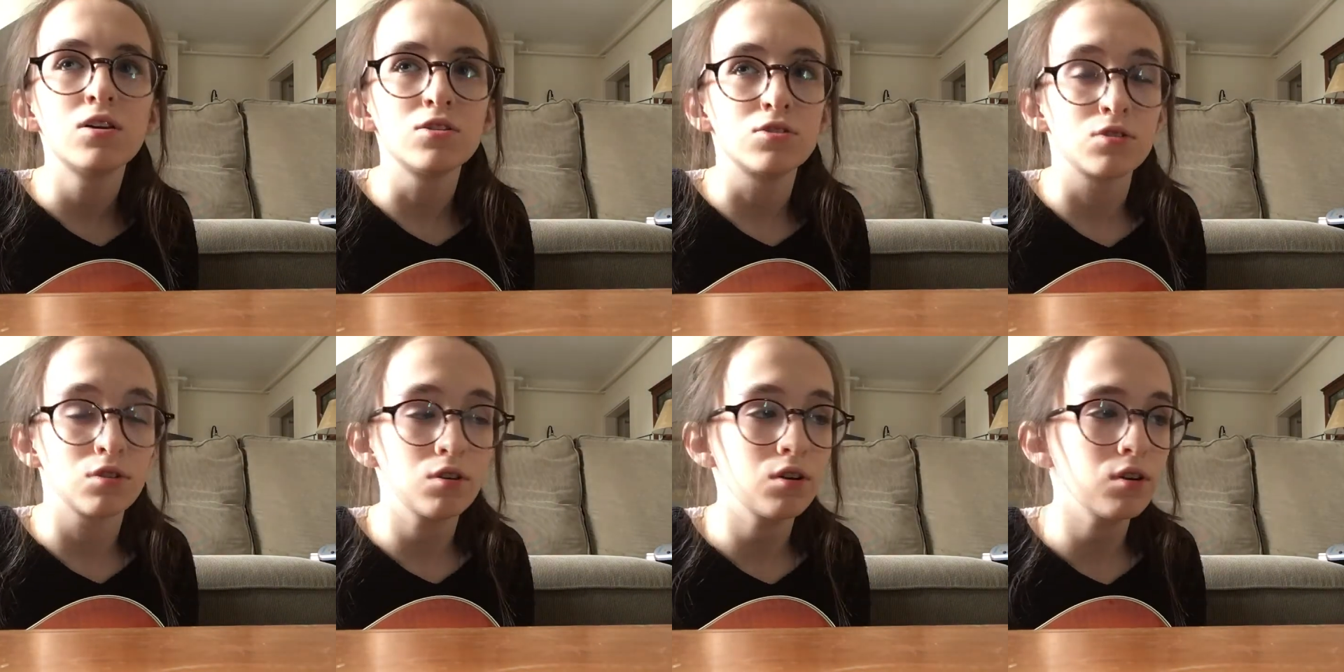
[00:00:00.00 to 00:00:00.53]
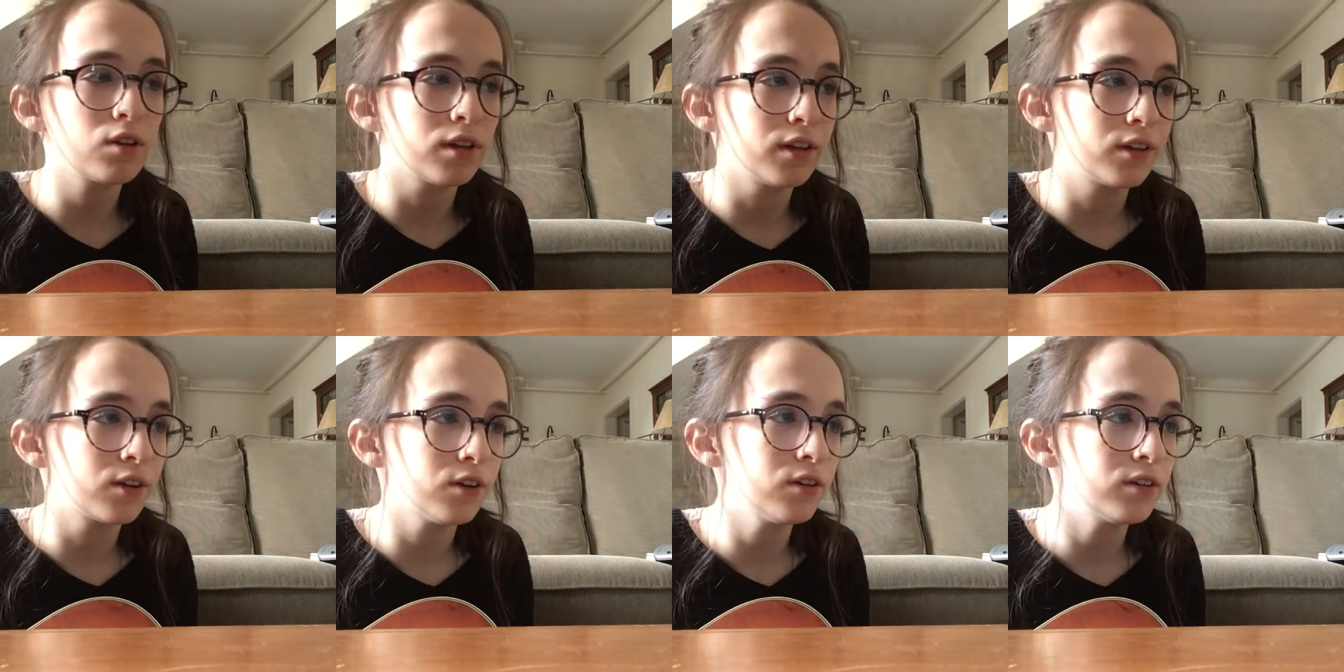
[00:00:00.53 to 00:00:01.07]

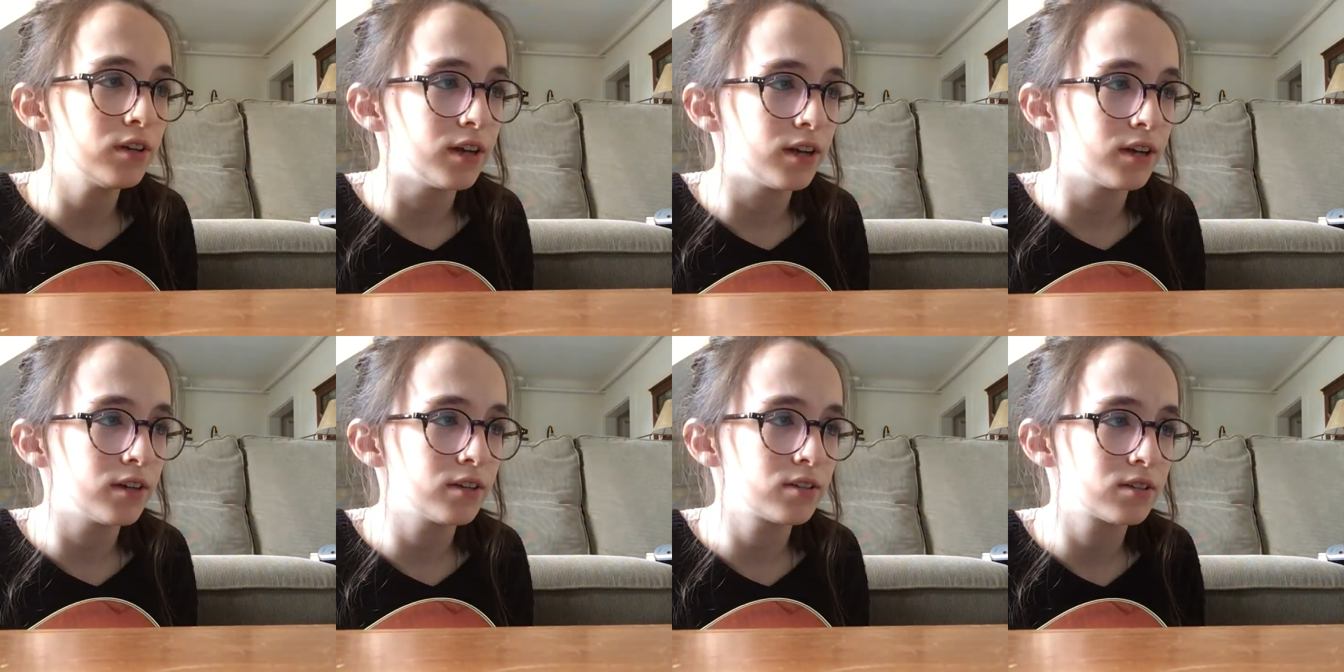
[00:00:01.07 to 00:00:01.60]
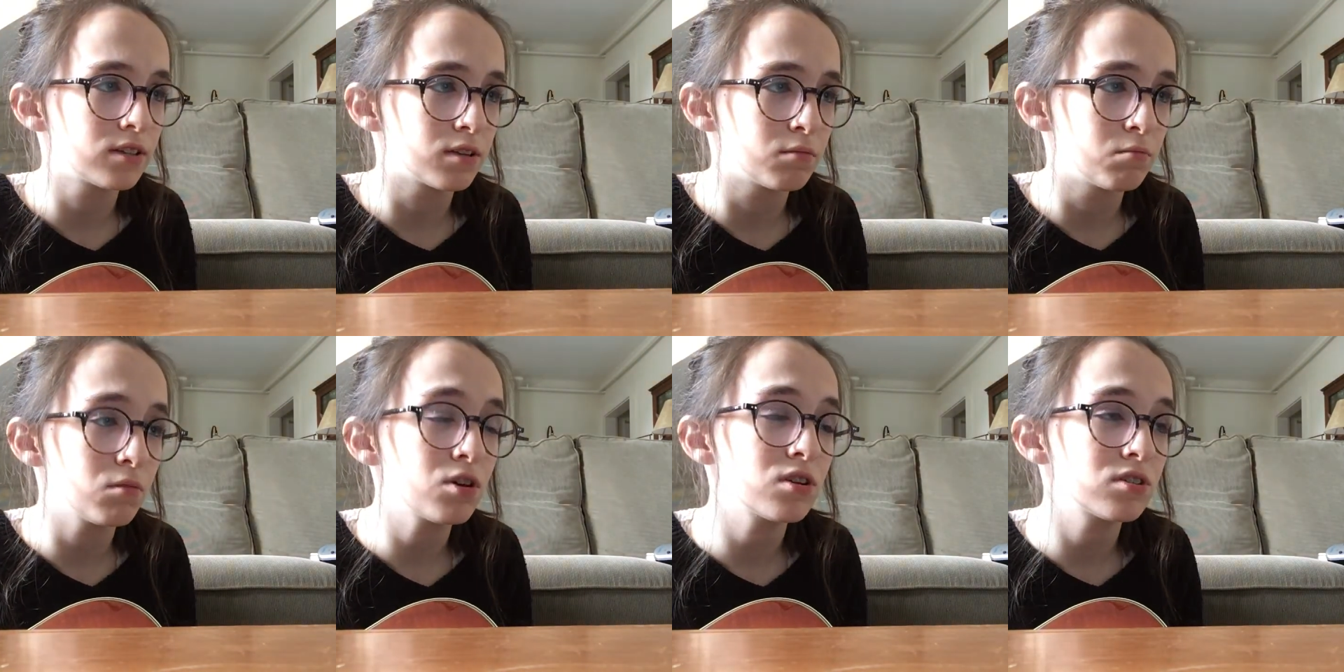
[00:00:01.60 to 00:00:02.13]
Surely goodness
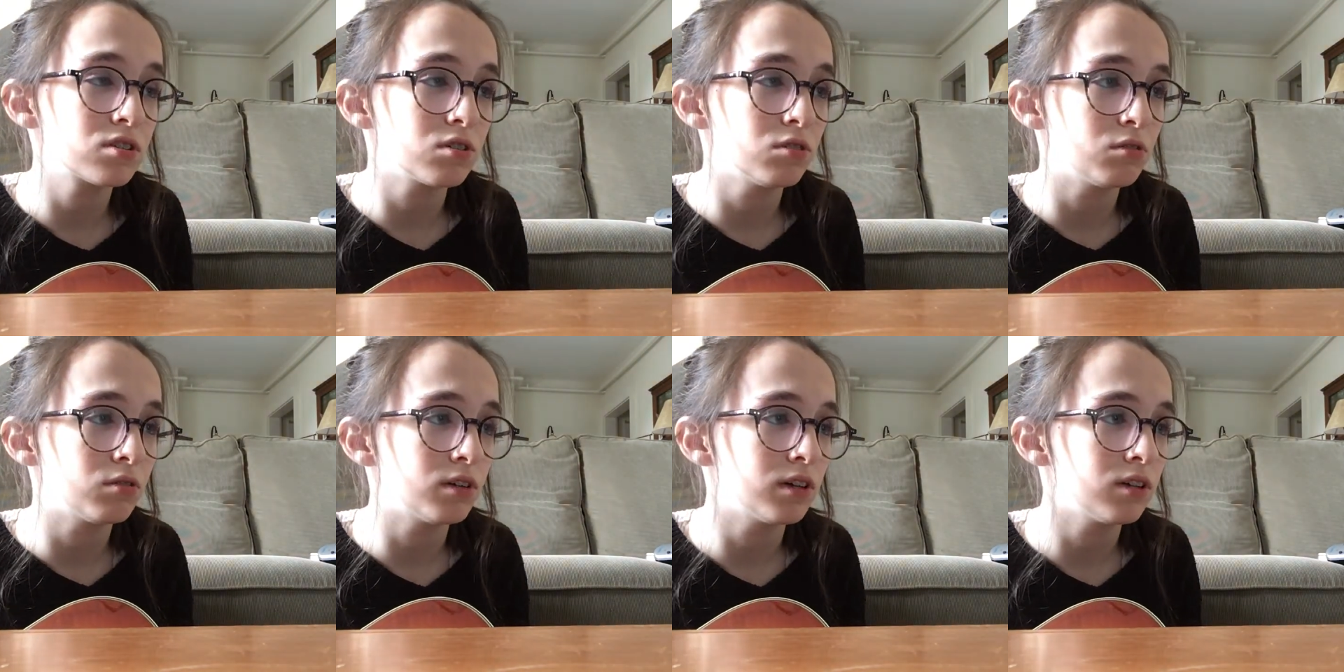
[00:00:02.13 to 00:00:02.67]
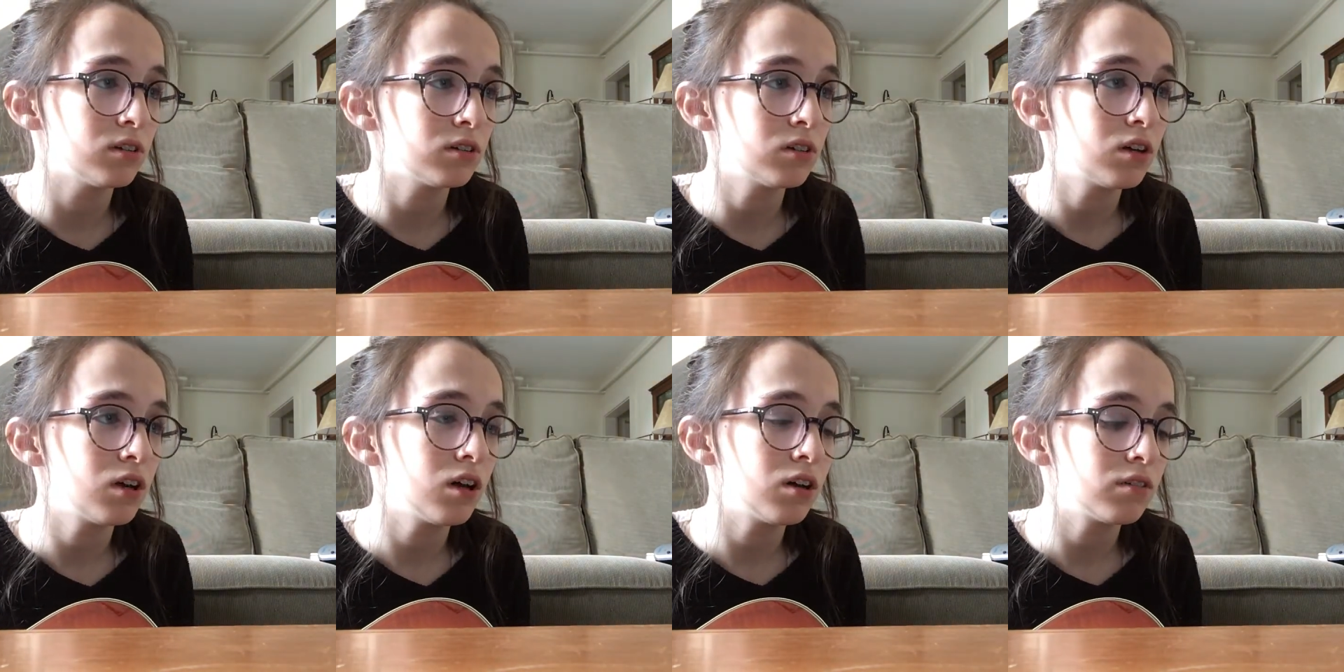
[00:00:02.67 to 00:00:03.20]
and mercy will
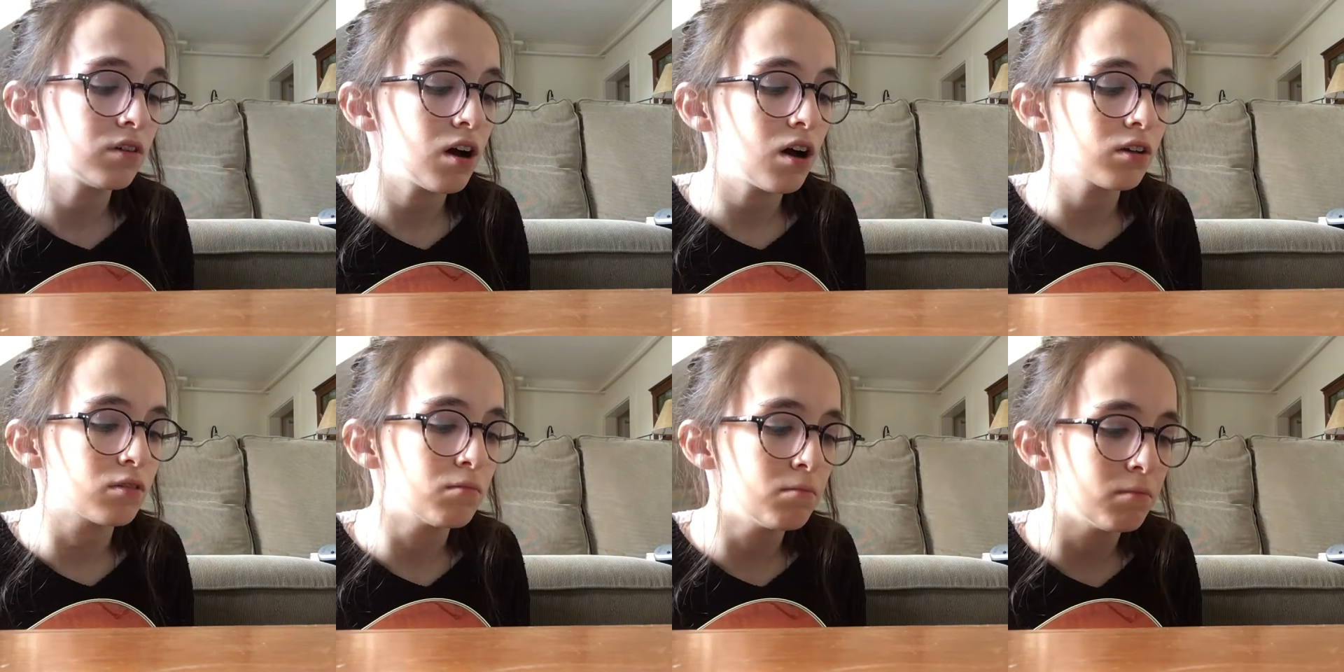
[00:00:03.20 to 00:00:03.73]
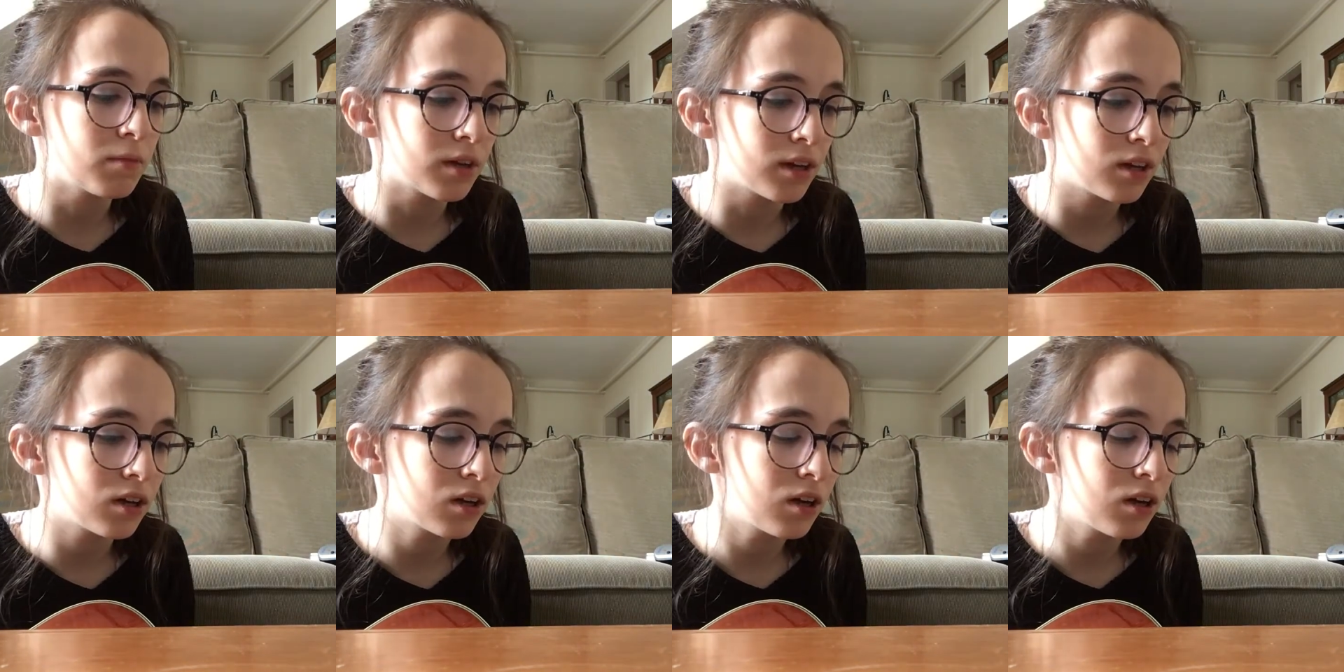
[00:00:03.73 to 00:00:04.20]
follow me